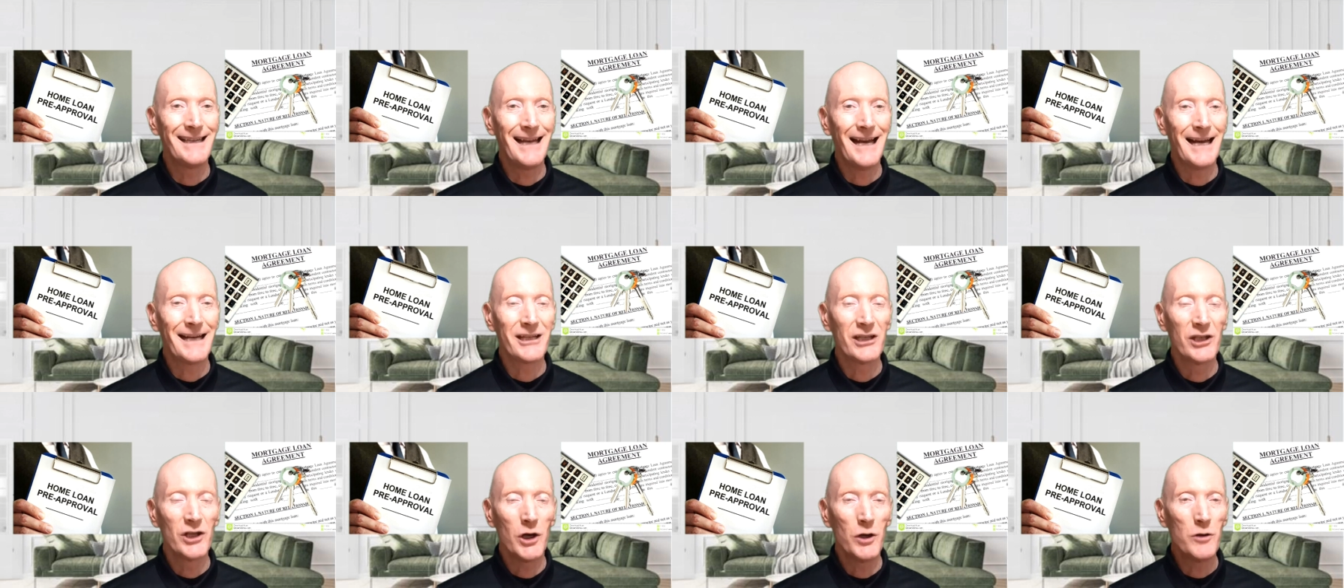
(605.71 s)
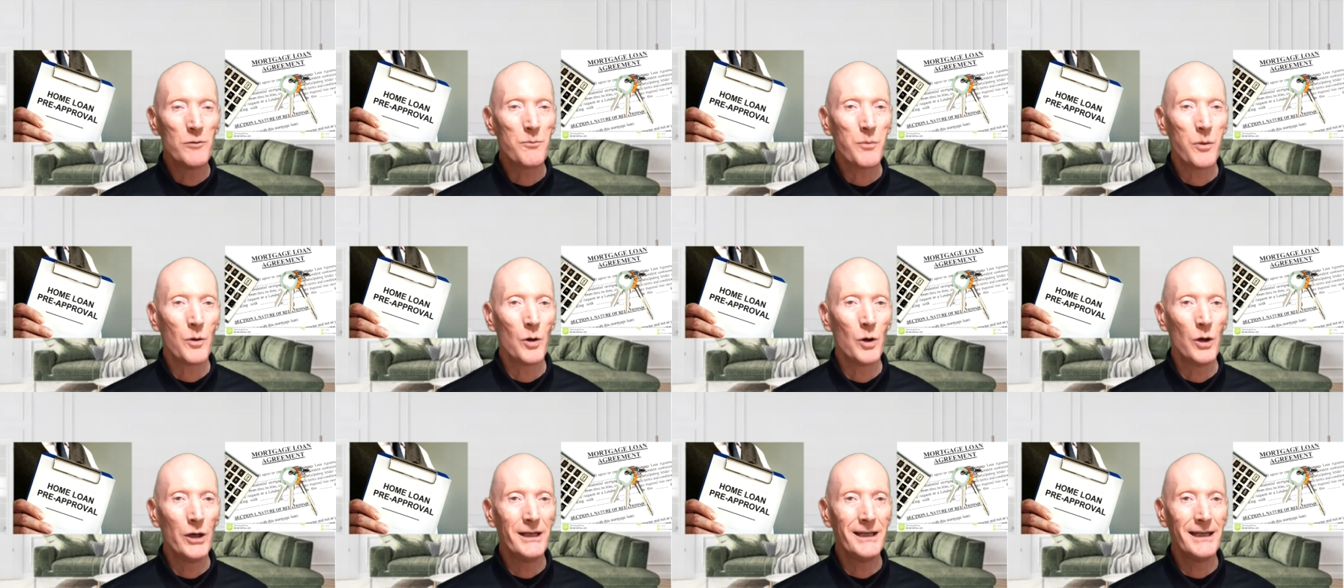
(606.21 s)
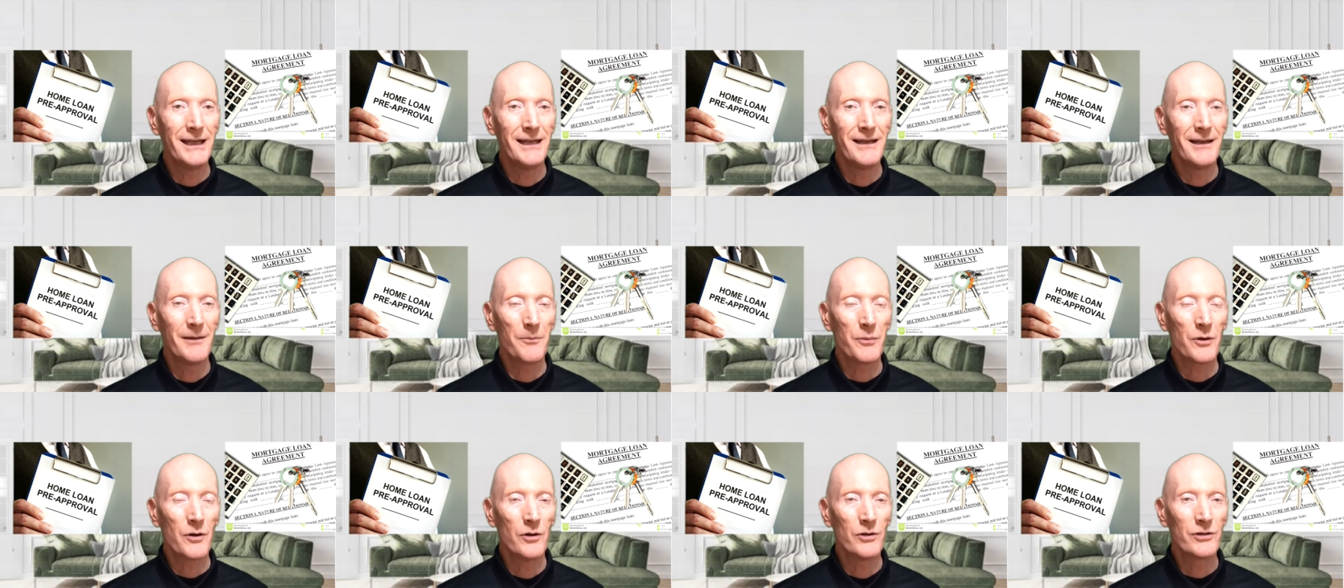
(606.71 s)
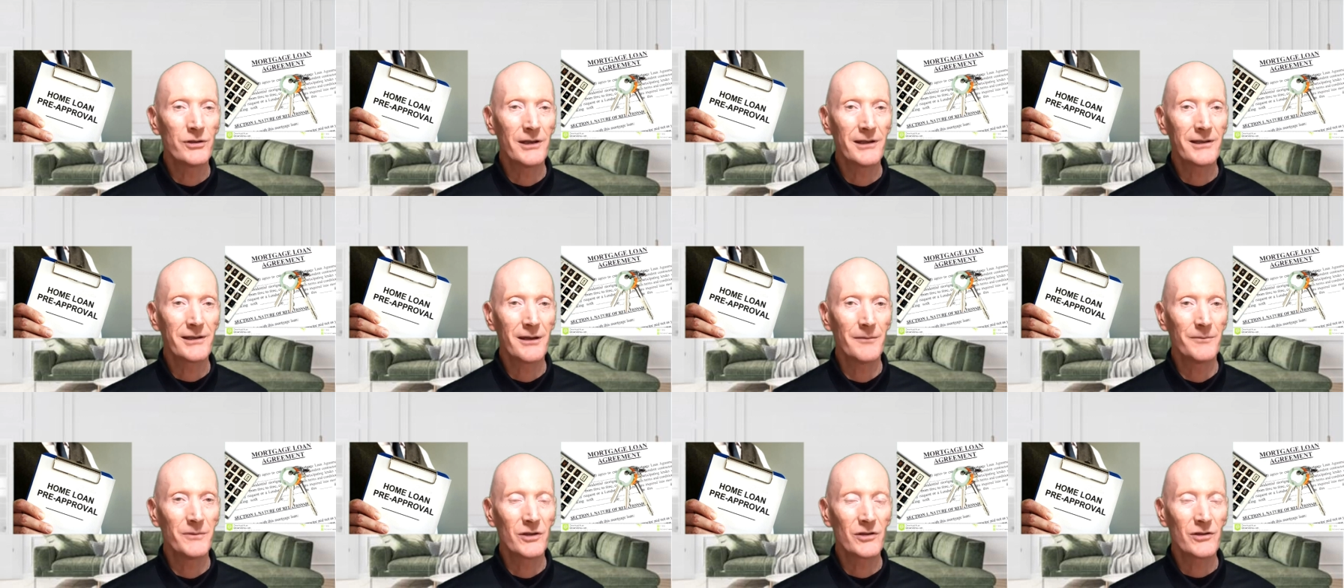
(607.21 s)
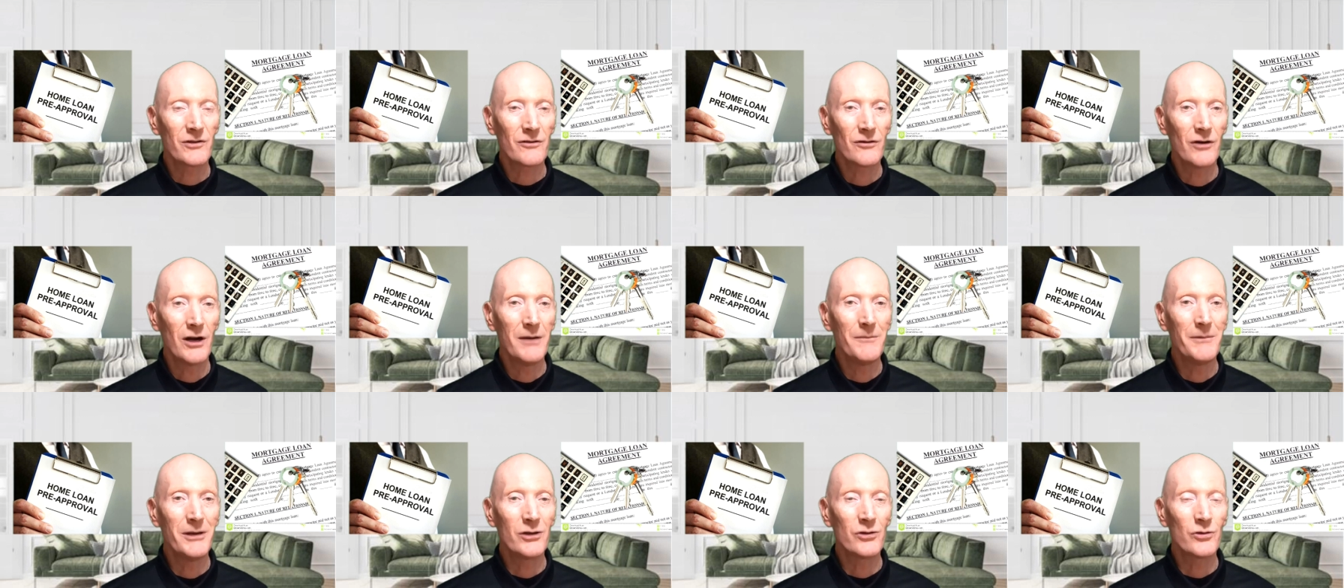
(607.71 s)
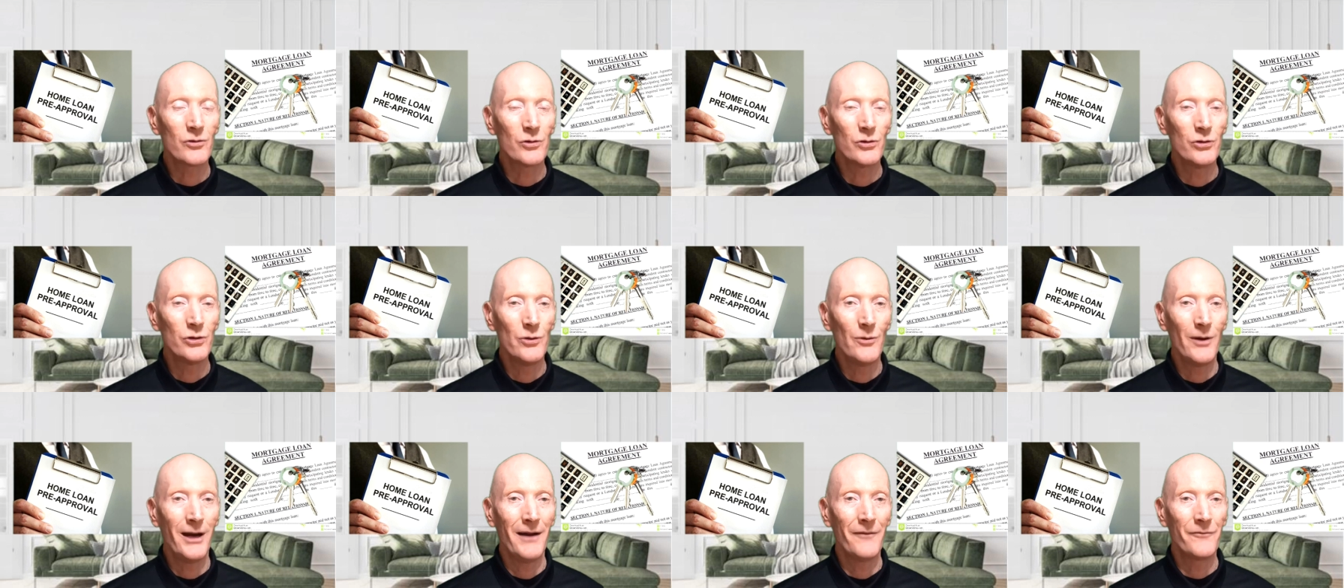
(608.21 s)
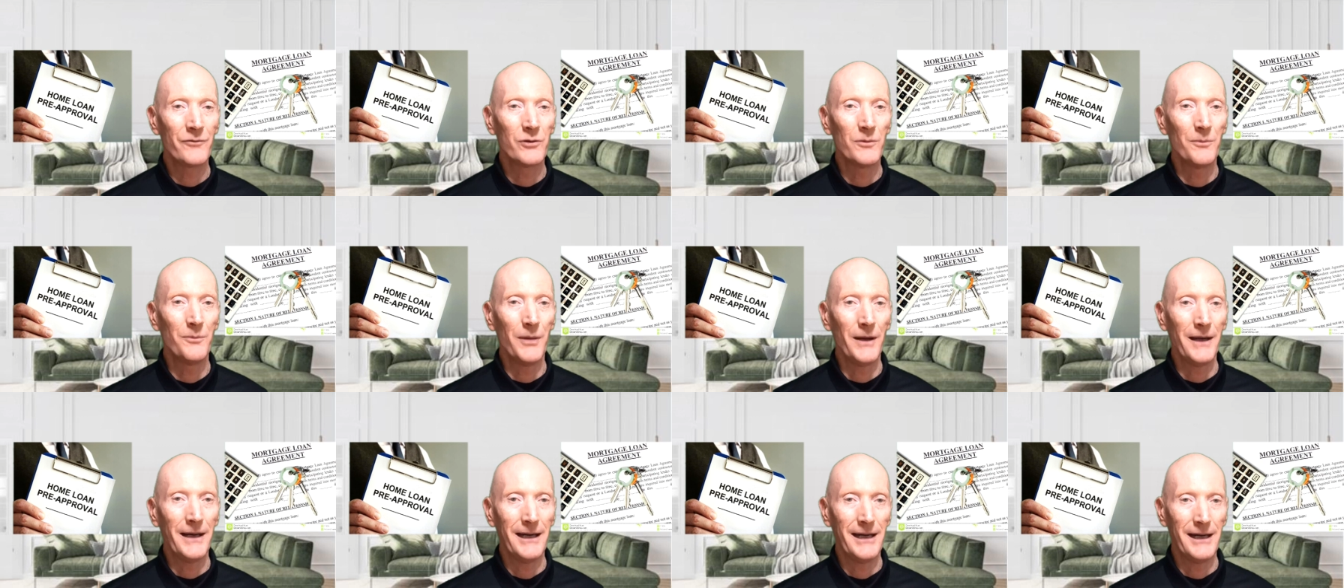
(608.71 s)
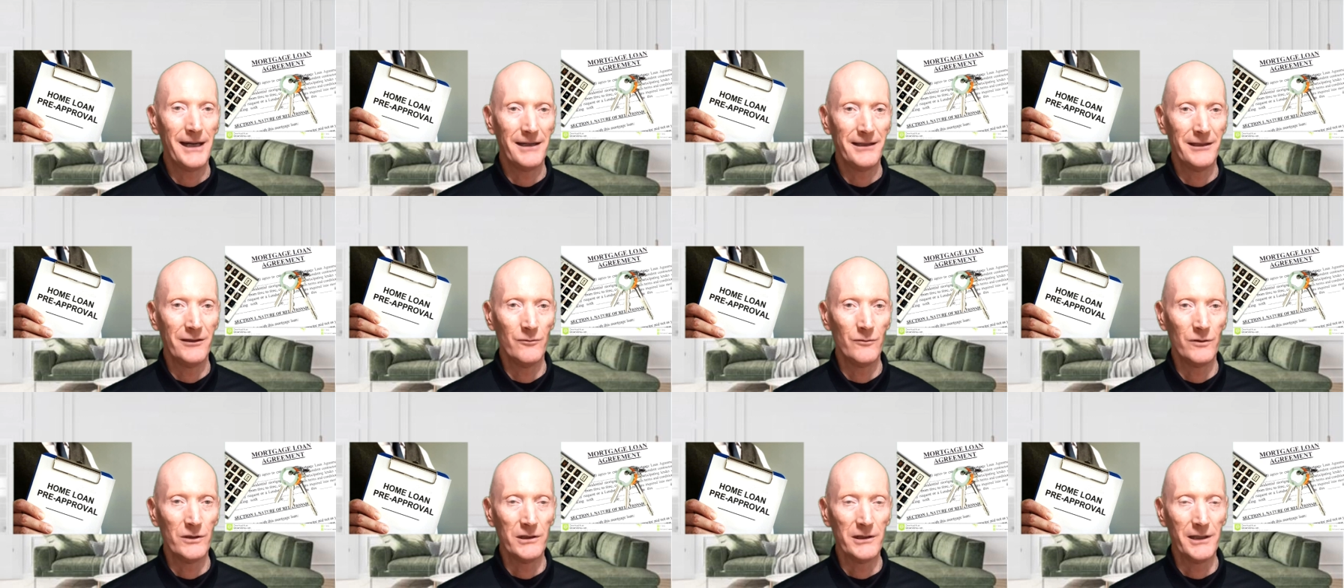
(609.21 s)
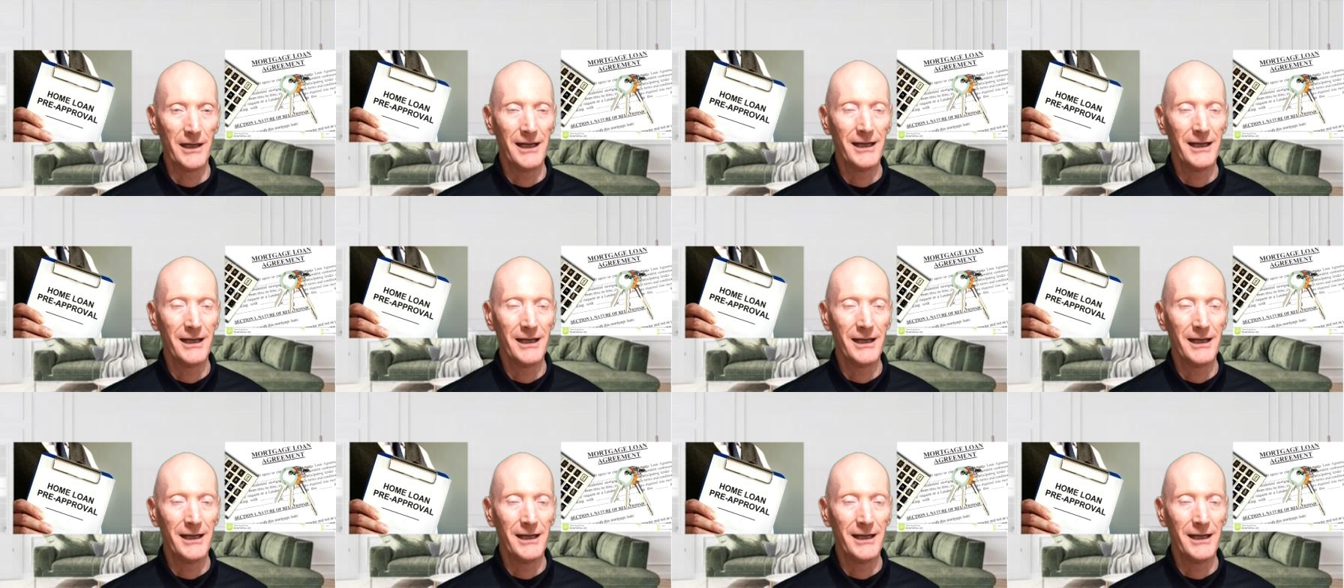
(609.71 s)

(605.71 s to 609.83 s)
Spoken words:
at no point in the process I'm describing should you have to pay anyone.